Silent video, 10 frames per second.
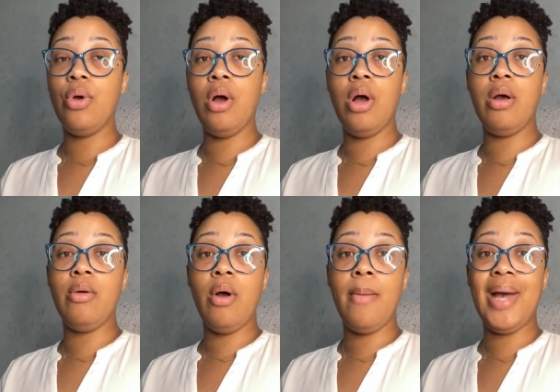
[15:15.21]
on uh,
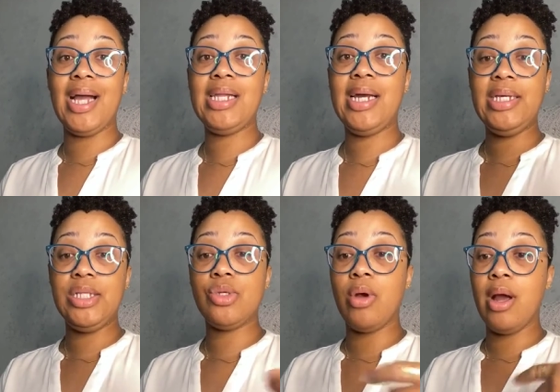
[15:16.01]
on my
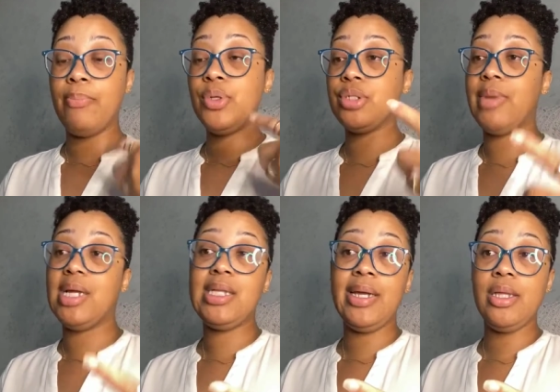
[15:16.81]
clients or i push my
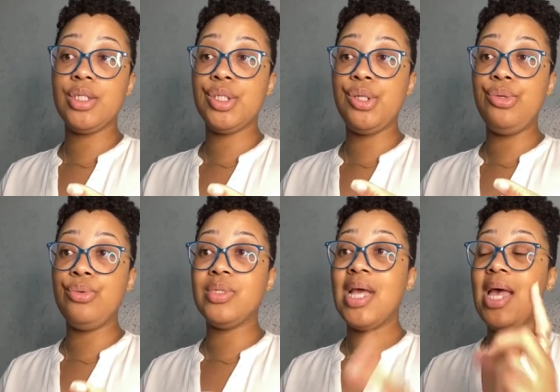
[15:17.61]
clients to
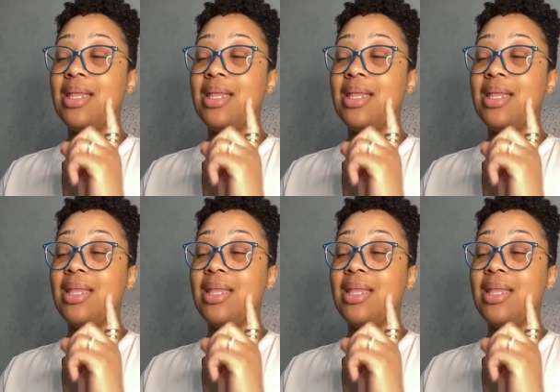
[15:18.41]
use